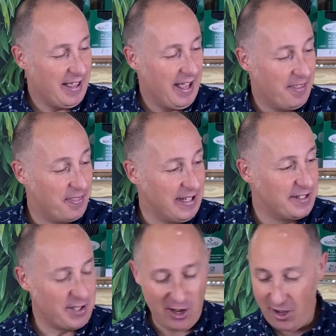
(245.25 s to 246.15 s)
And
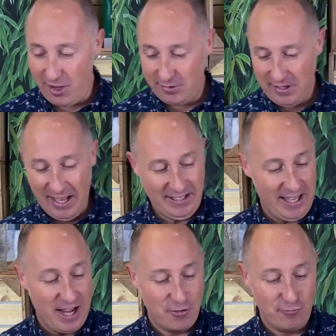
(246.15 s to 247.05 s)
these are,
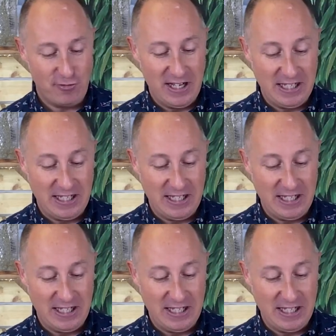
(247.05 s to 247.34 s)
again, really